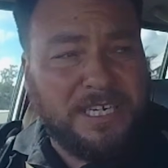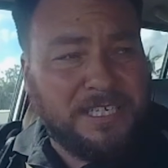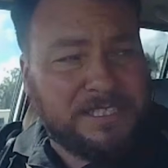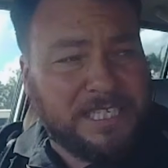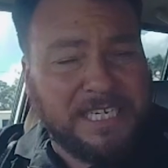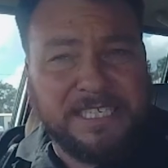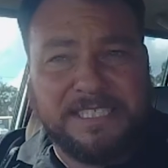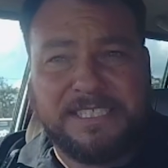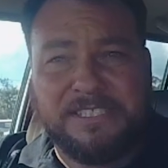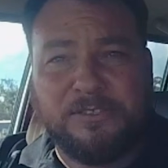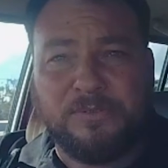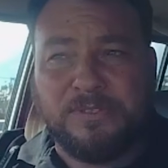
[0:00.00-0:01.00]
stainless
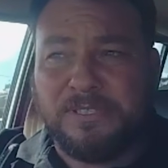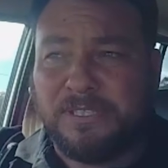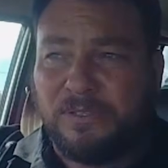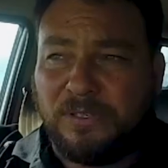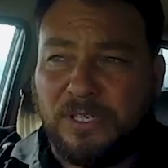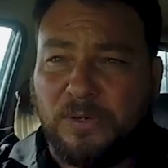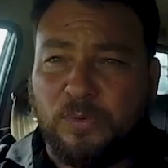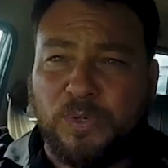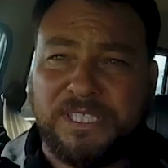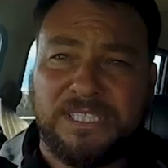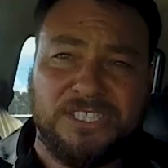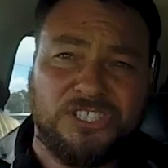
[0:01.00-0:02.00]
steel
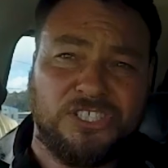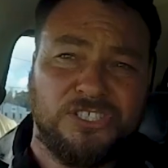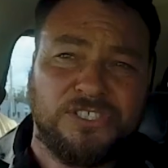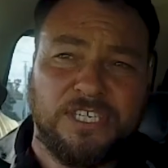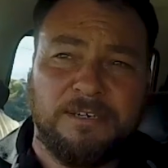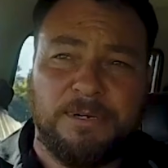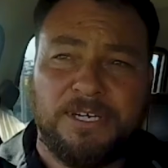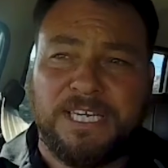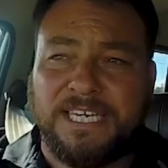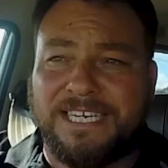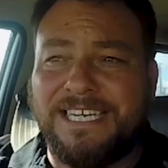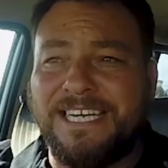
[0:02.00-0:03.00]
whistle and soot turbo
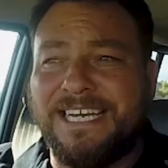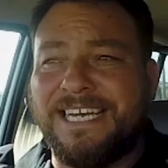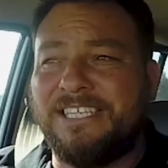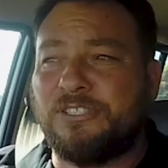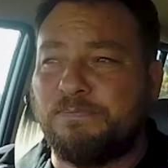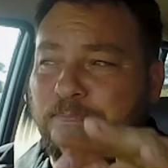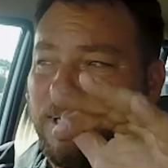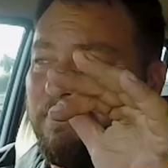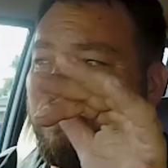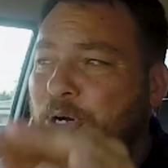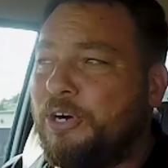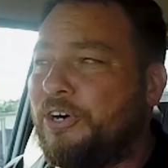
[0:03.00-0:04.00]
kit, it's been
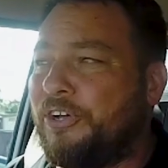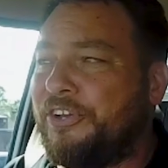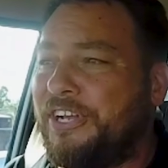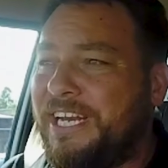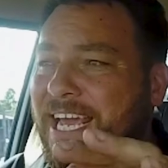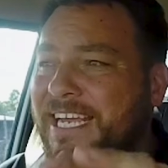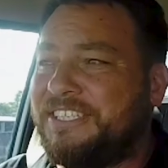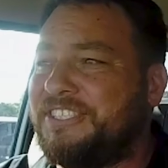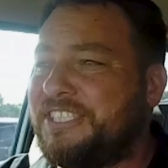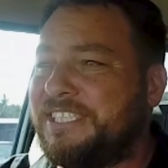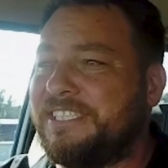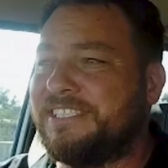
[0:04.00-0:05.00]
put on an
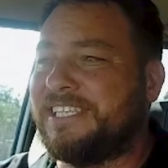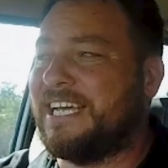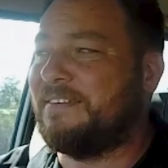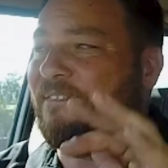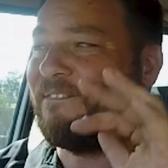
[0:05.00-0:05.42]
engine that's had a